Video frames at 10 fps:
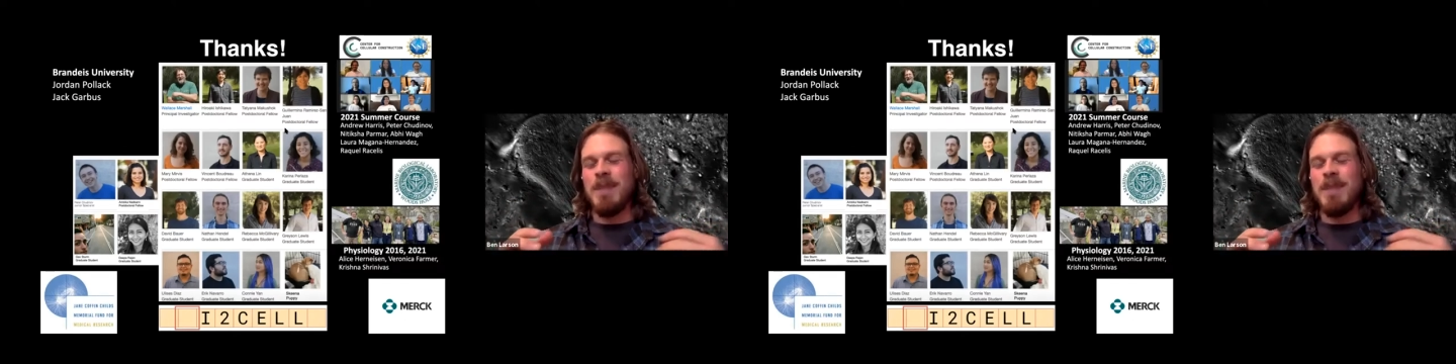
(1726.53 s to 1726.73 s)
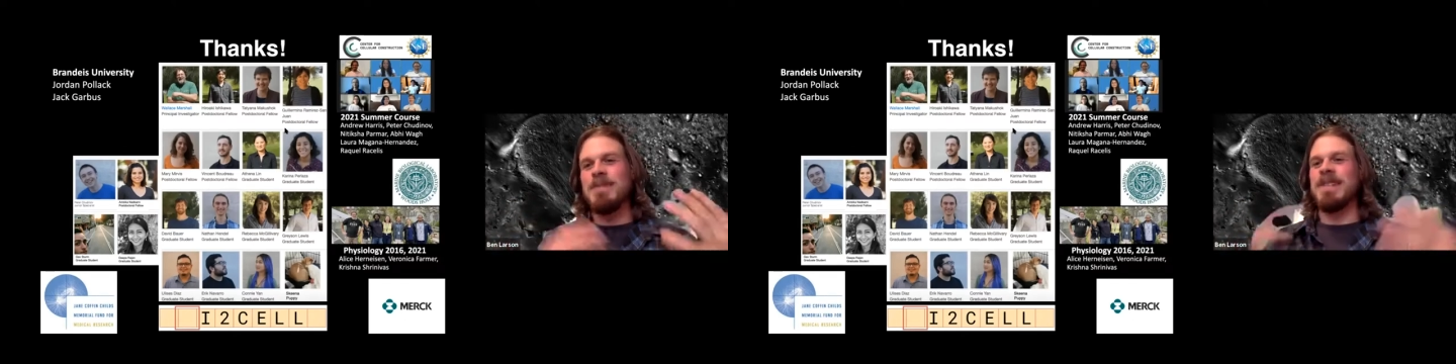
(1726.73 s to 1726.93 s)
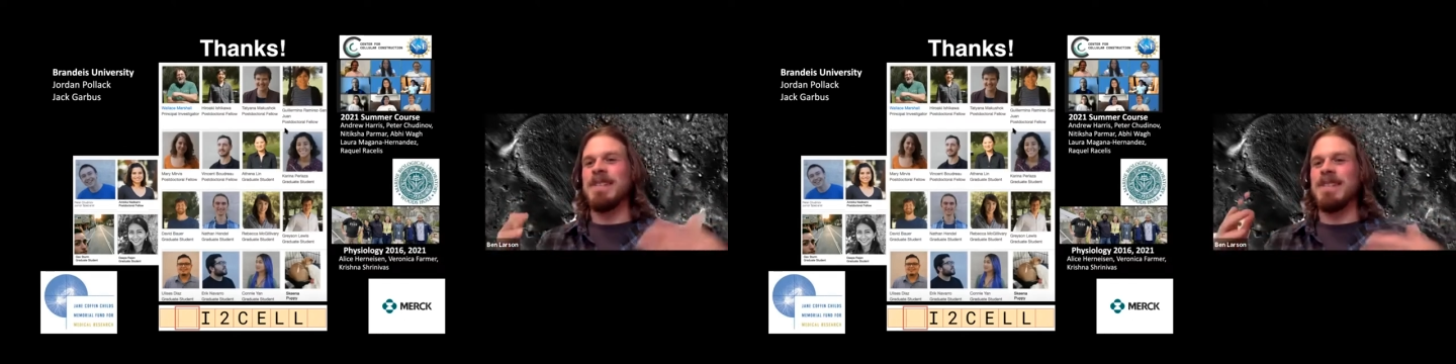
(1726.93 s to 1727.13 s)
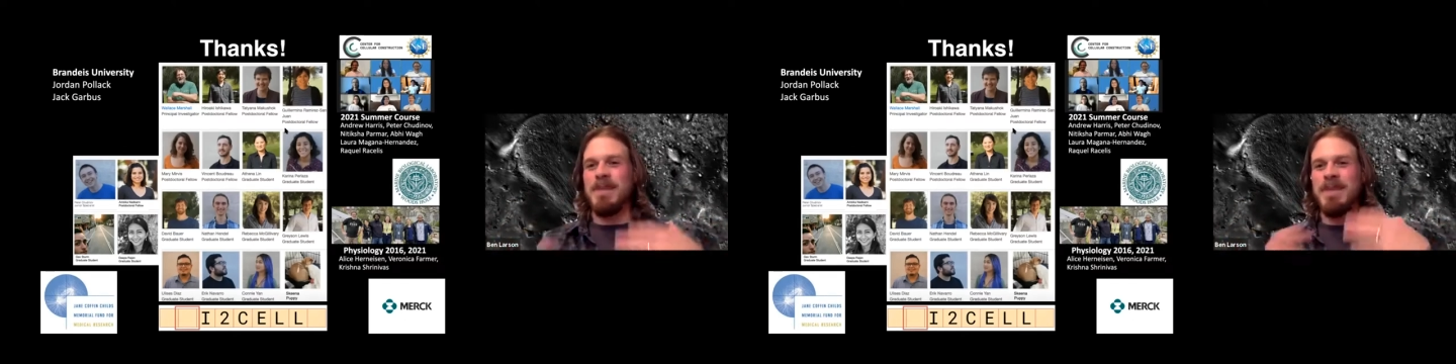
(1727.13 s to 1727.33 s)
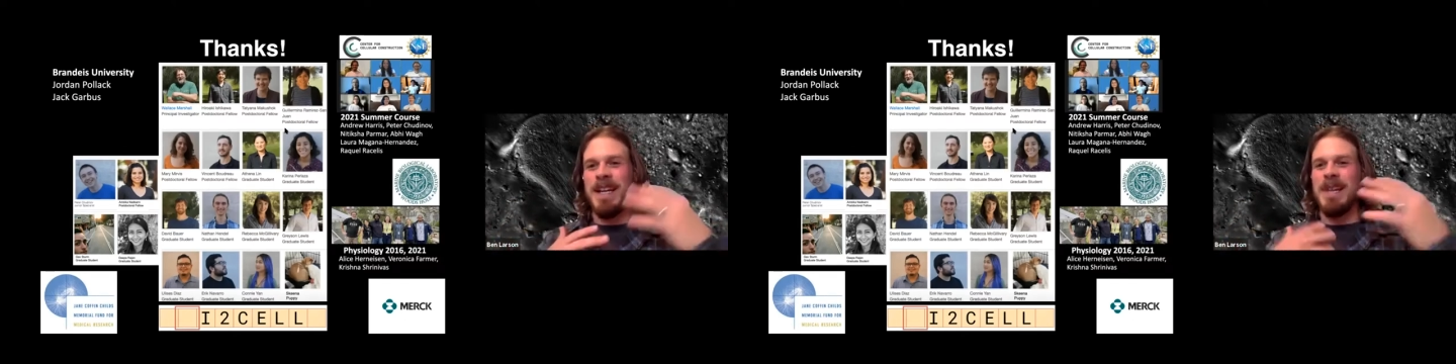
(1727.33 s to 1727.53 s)
And perhaps
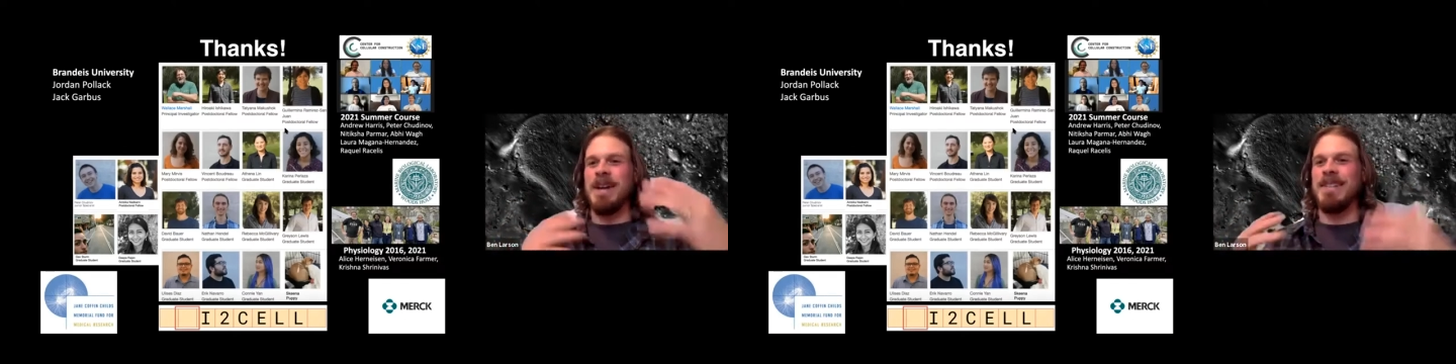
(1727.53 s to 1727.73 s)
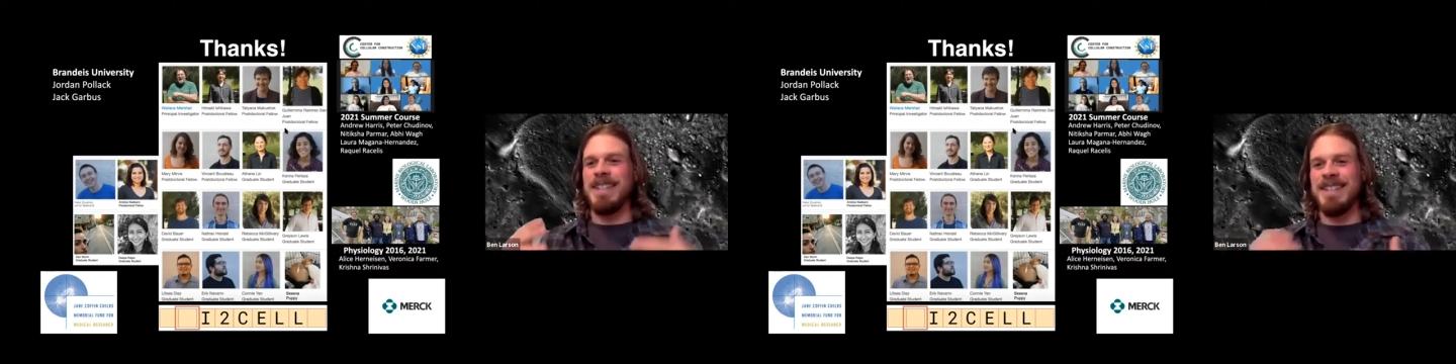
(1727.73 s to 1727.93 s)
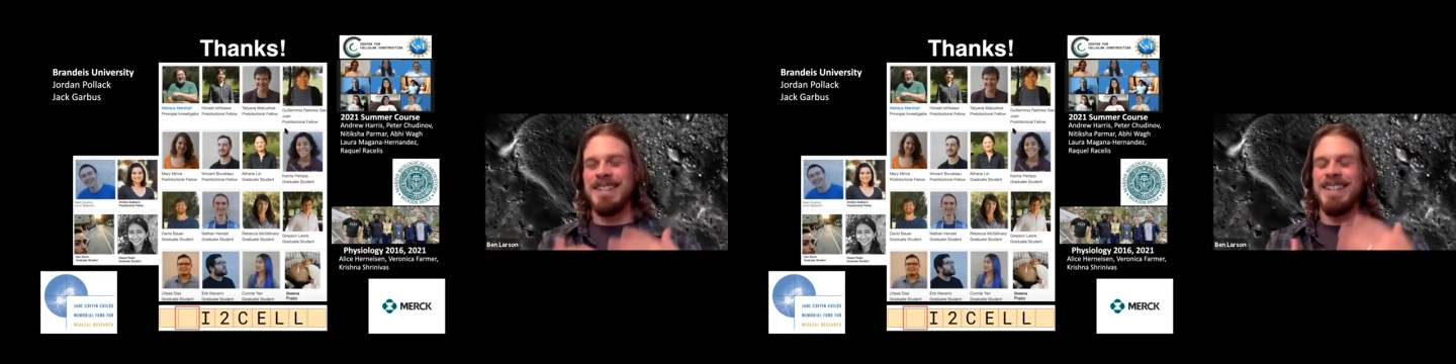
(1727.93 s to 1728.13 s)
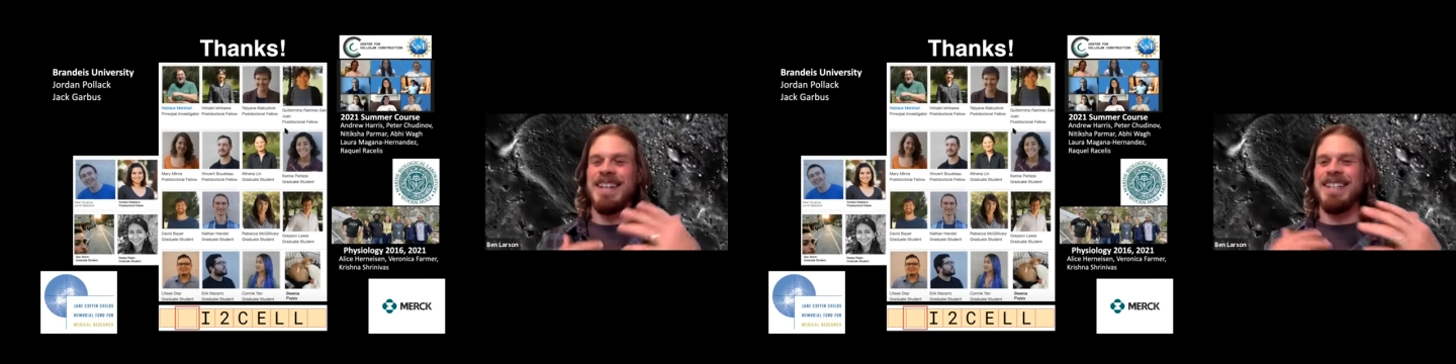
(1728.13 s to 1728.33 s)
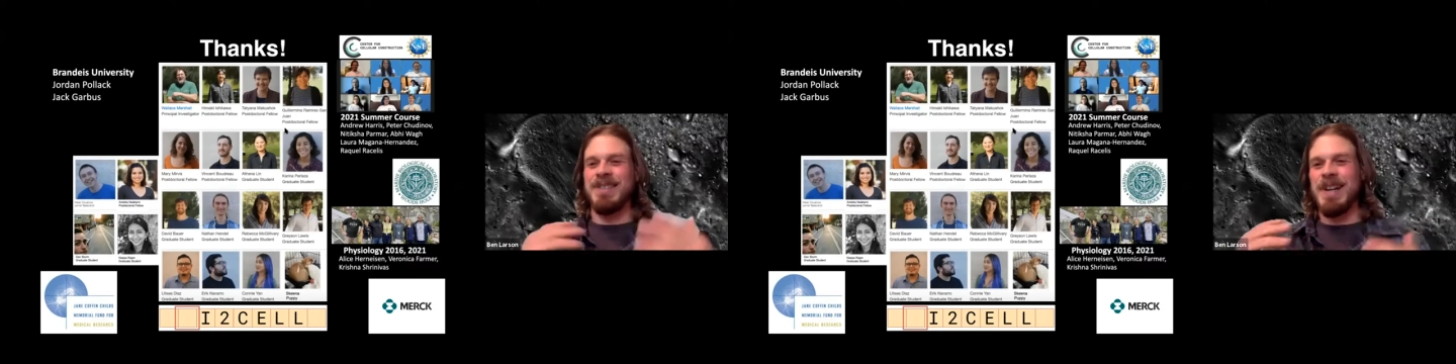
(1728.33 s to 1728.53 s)
there's something about
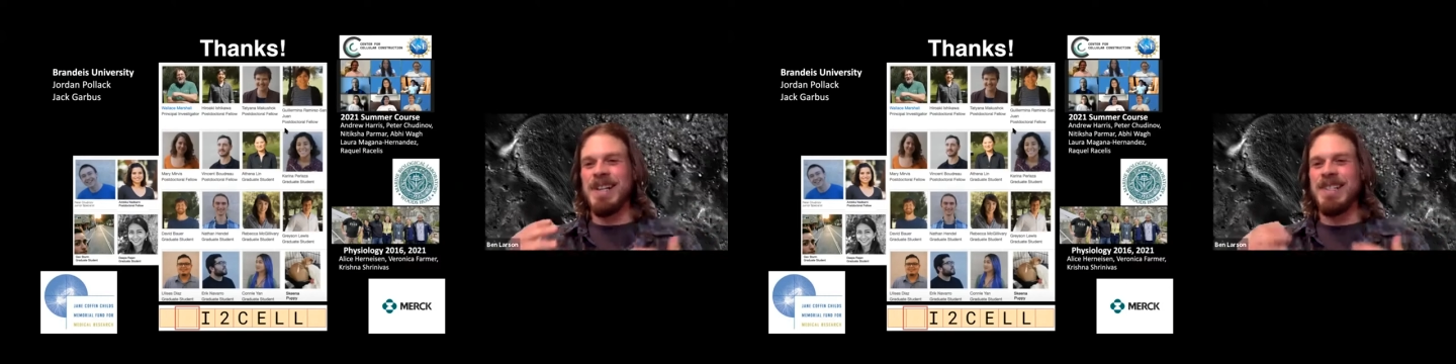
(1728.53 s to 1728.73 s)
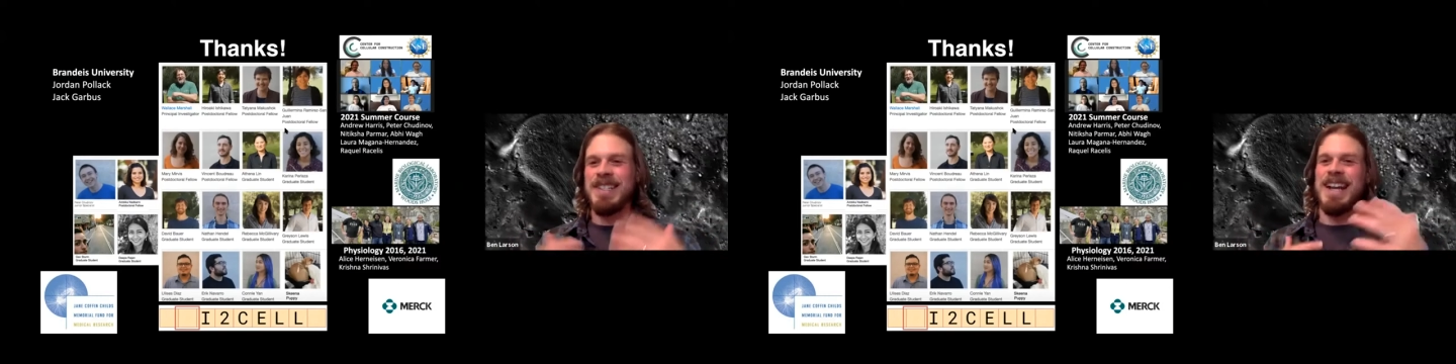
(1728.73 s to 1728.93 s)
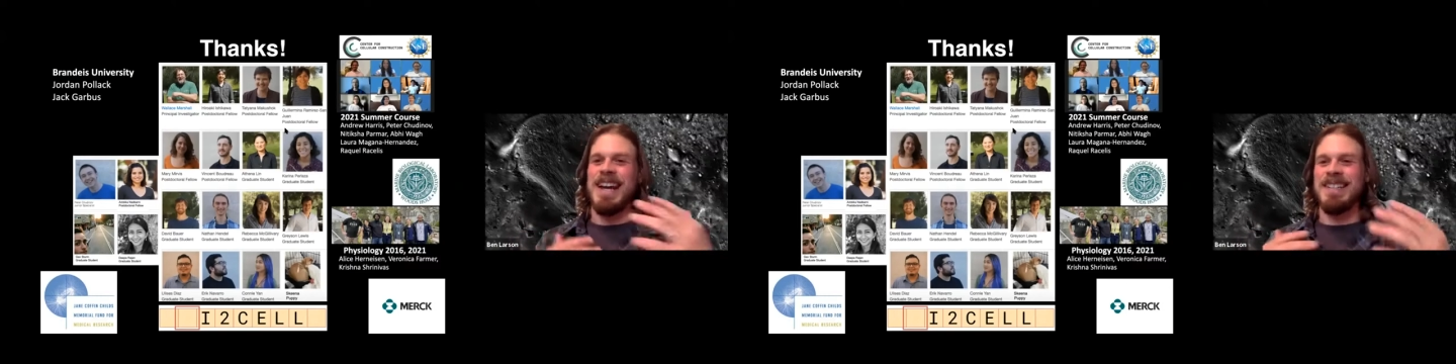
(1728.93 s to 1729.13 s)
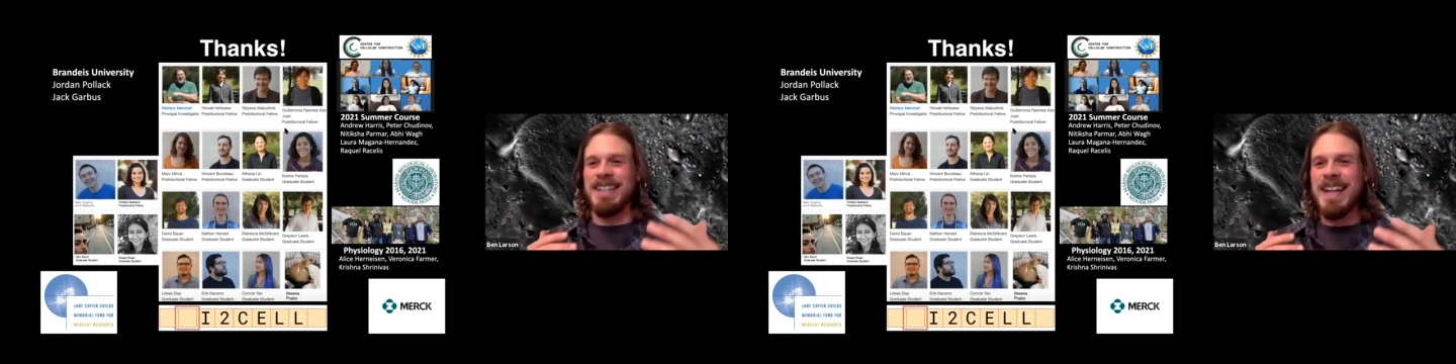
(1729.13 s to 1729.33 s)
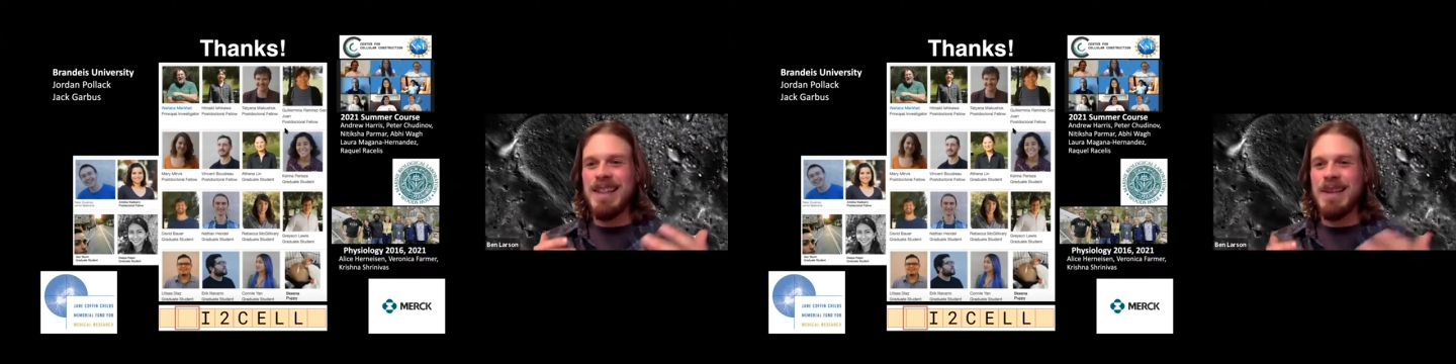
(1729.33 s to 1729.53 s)
this uh, strange
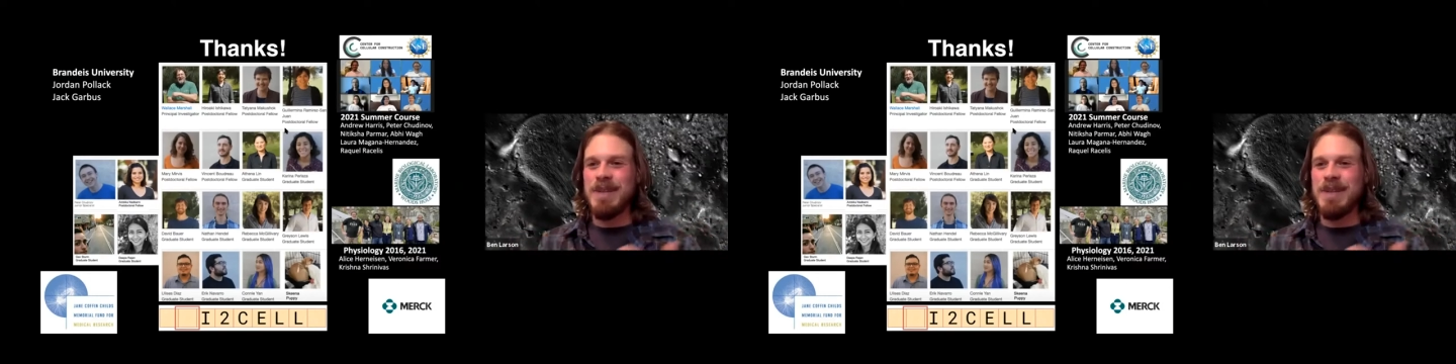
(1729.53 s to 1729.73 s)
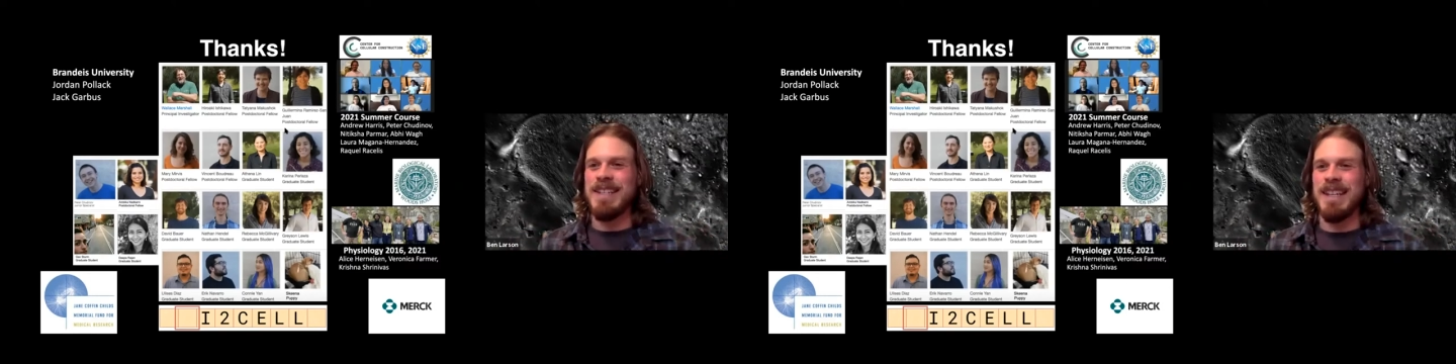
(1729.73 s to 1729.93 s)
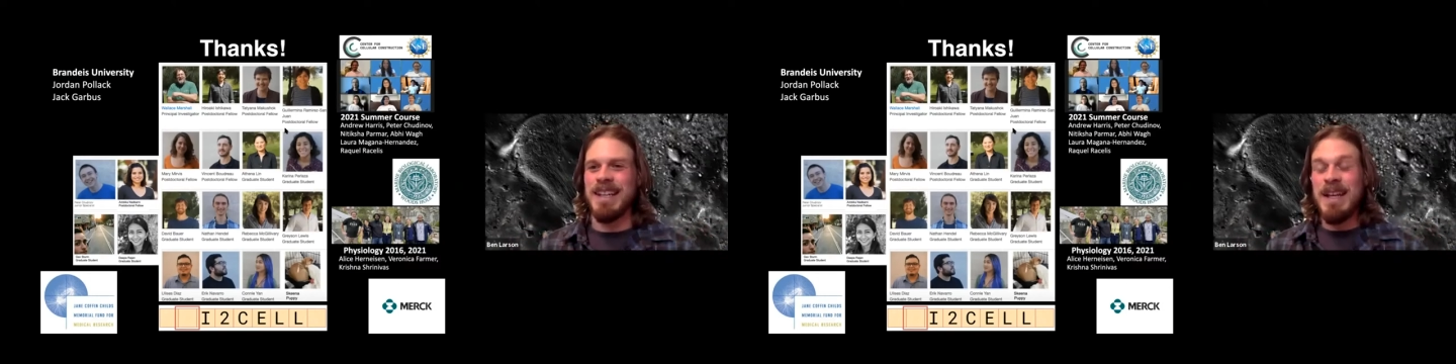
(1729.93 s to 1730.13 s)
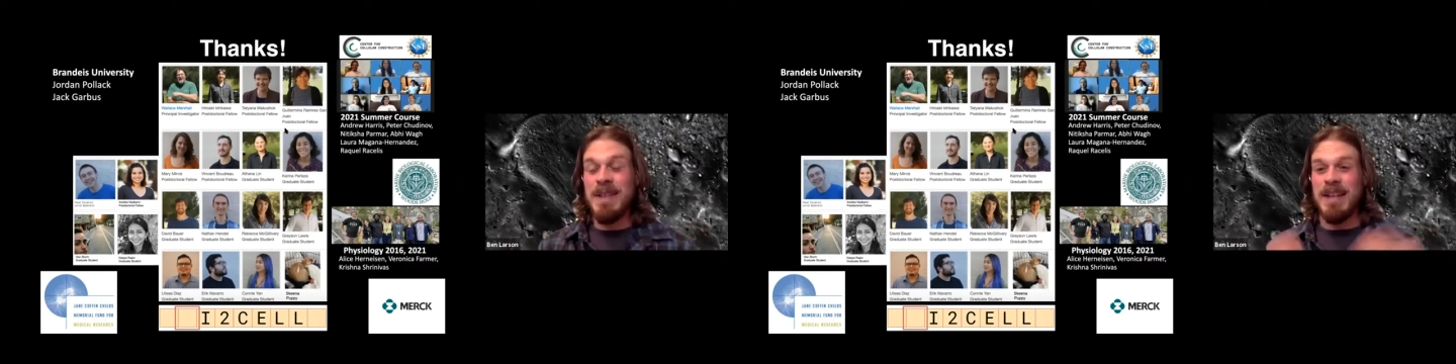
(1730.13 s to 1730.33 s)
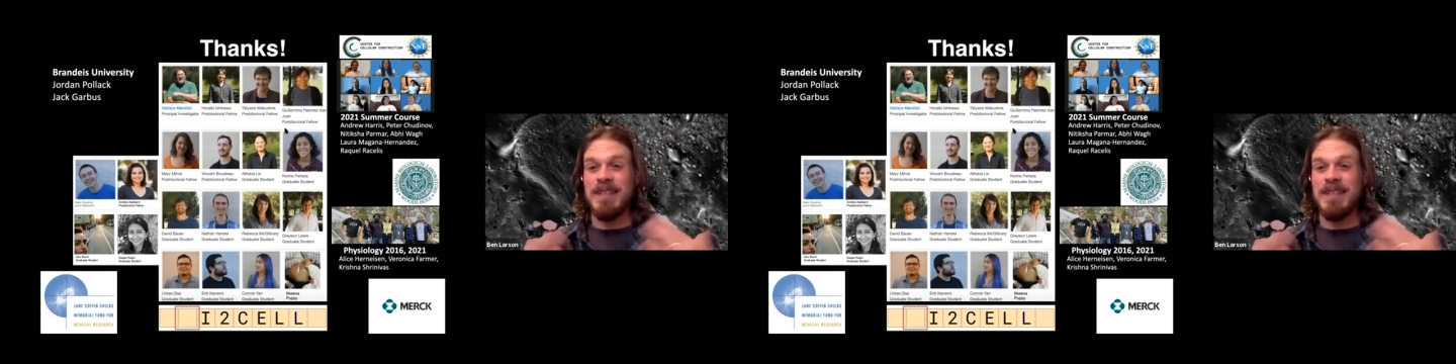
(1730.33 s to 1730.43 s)
stochastic gait that we see that,